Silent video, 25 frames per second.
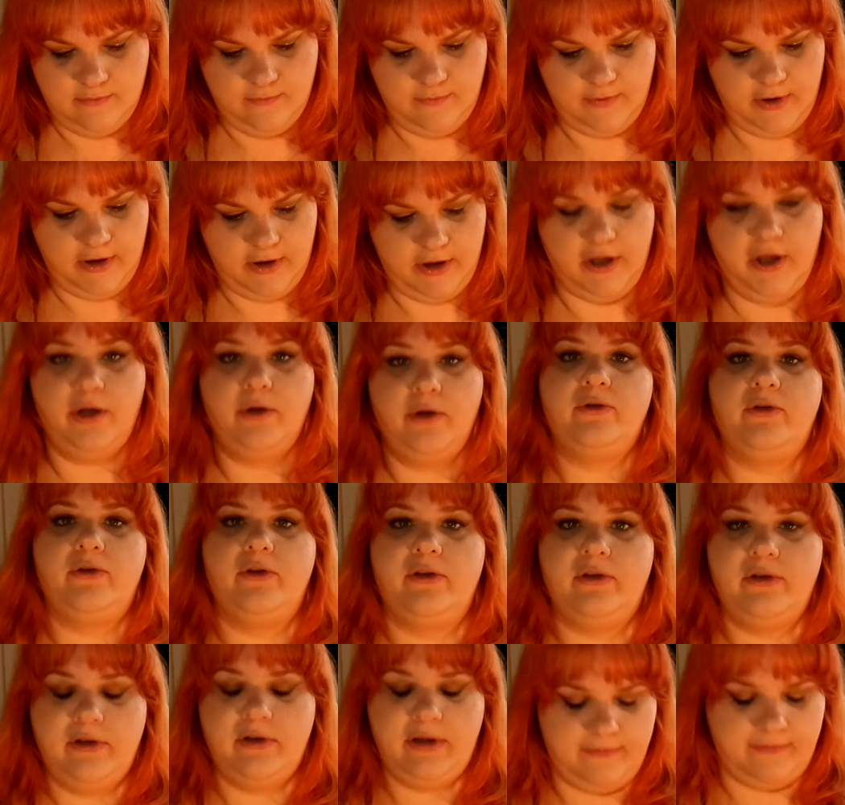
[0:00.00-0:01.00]
Very
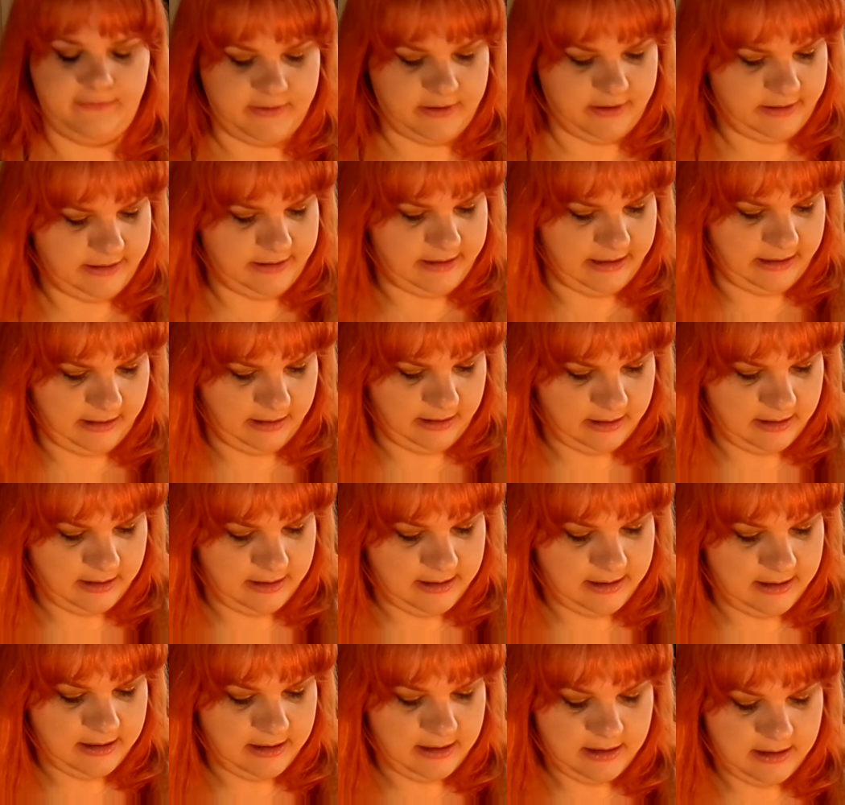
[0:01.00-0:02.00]
cute. Definitely
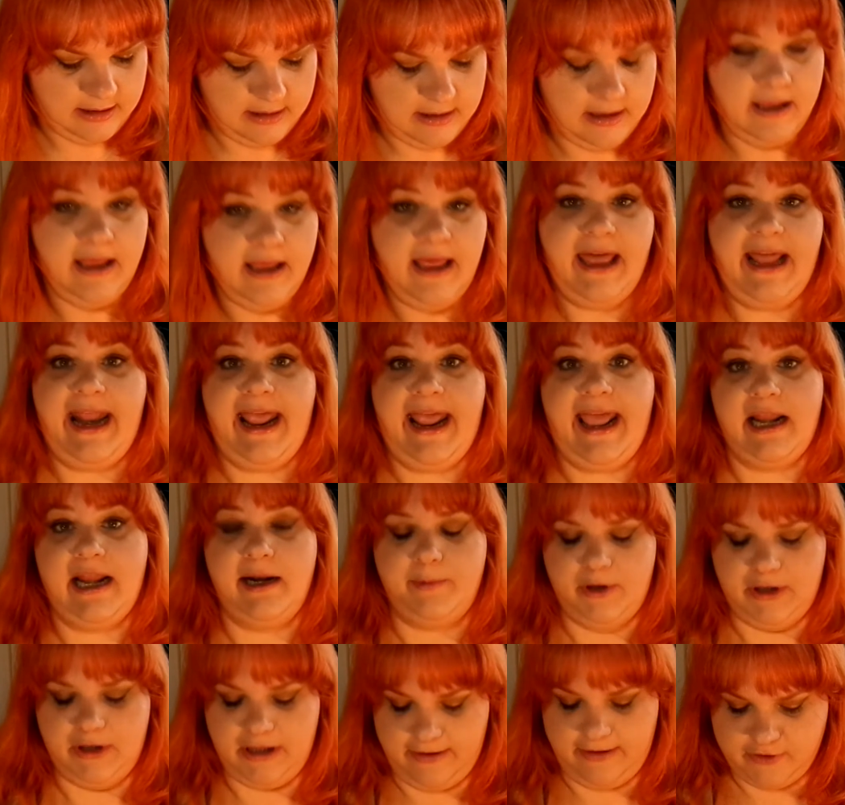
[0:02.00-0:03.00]
an
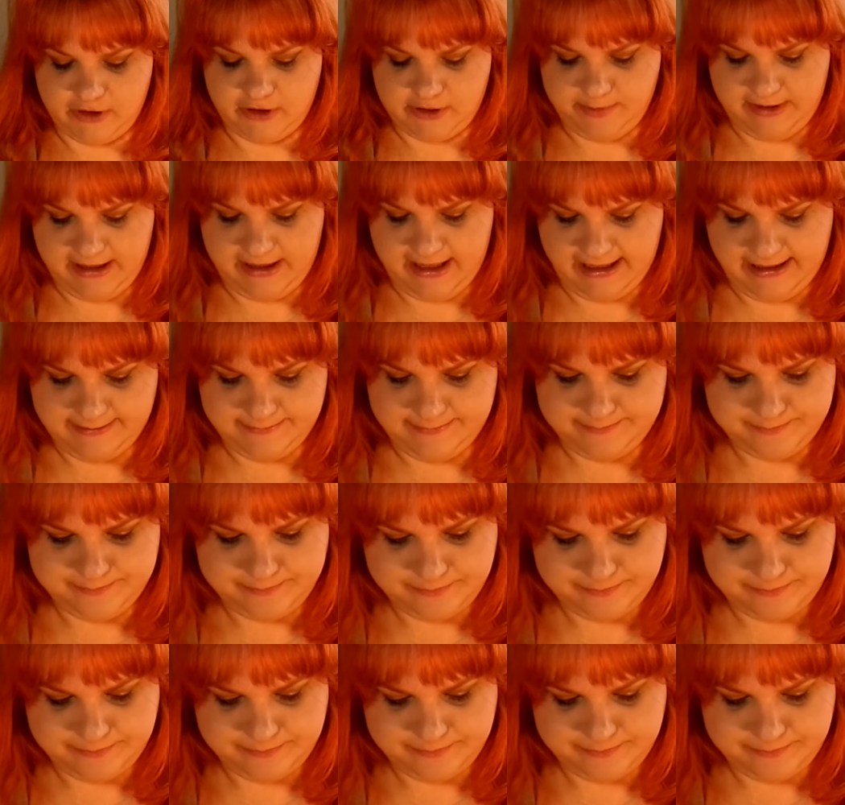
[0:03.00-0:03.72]
animal lover's plate.